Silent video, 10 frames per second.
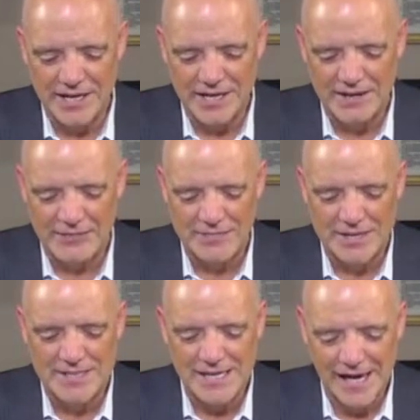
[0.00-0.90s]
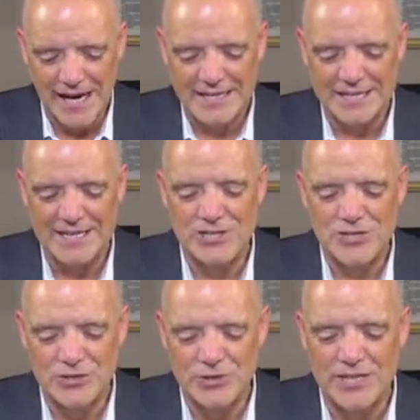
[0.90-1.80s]
have been taught in
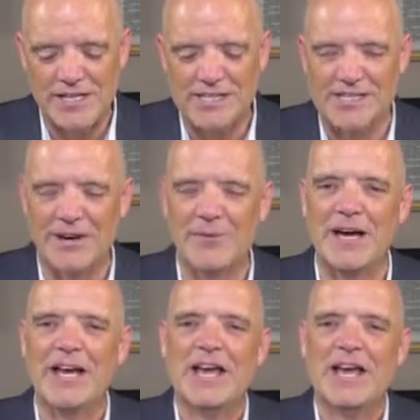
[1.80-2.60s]
Judaism.